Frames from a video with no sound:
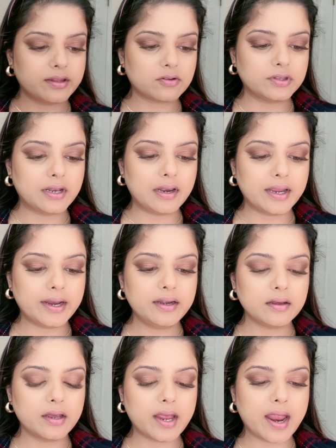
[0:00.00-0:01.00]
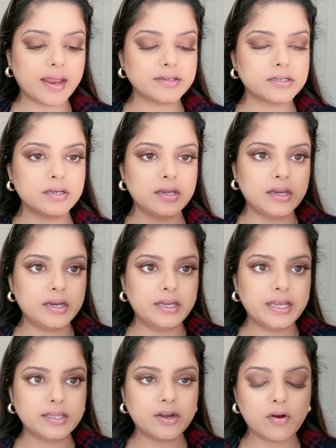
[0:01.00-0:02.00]
on the lid and
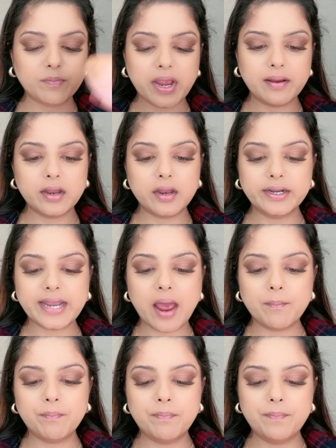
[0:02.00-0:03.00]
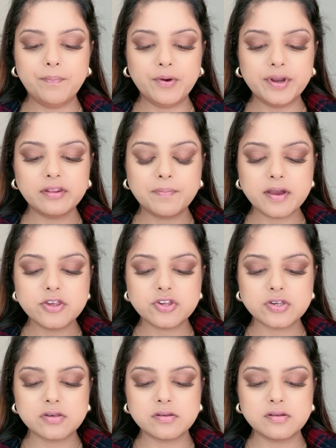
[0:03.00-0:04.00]
take that on my damp beauty sponge
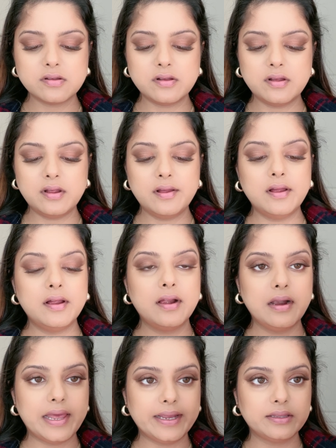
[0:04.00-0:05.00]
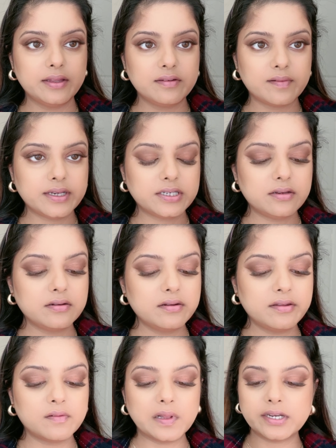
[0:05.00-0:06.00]
like this right here,
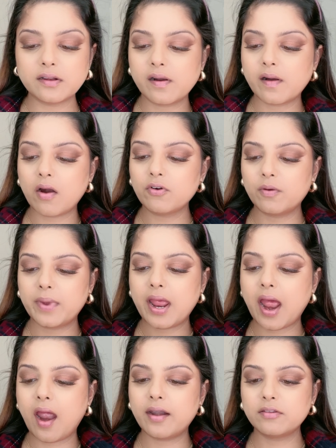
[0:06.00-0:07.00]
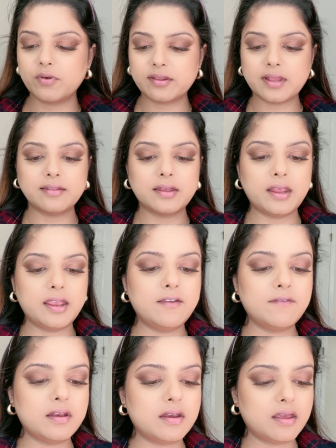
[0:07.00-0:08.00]
swirl it around on my hand so it's nice and
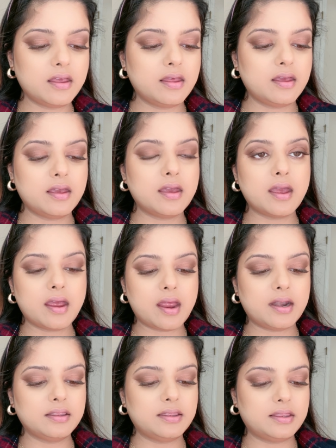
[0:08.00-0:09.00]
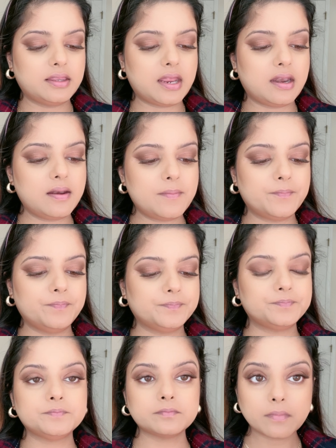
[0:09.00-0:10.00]
even, and then
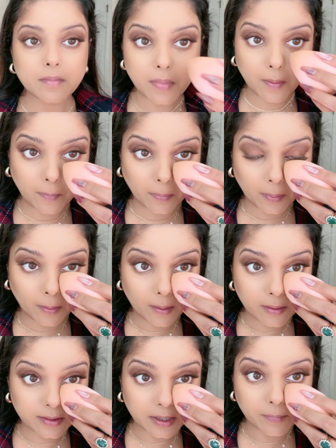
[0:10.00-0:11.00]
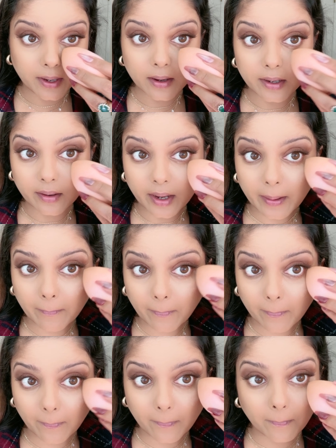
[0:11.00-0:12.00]
set my under eye
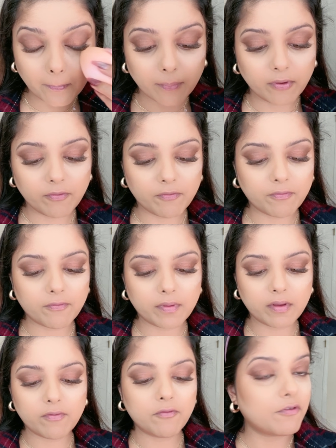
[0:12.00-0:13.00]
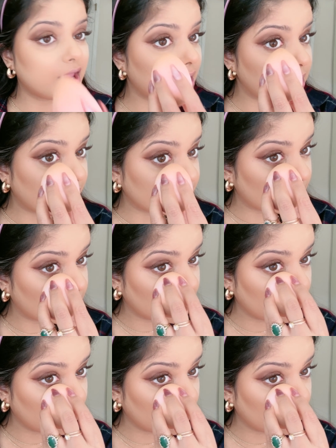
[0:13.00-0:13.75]
very light-handed.